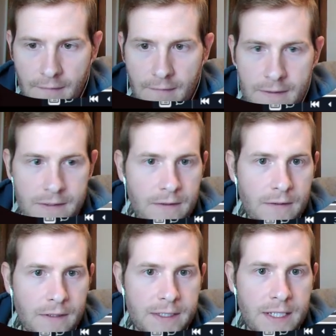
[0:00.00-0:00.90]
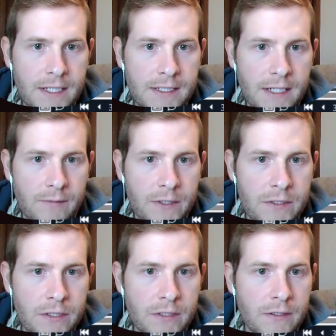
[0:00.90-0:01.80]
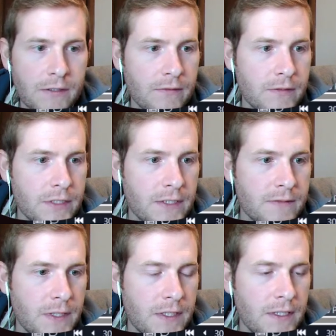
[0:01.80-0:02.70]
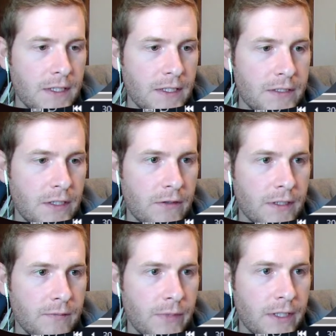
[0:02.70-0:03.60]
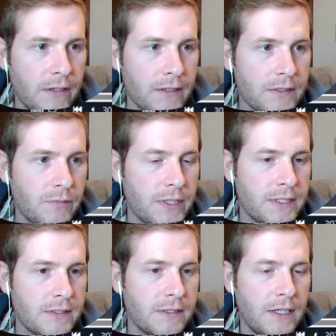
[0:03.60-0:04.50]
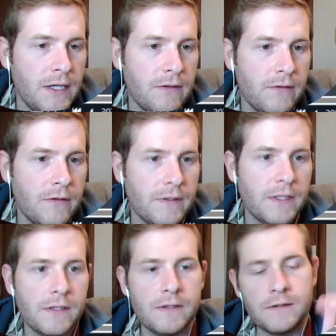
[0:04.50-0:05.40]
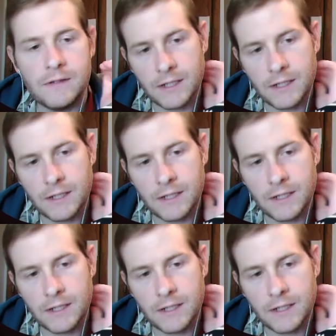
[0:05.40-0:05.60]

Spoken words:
So I take a damage, which gives me a token, but it also places a counter on there,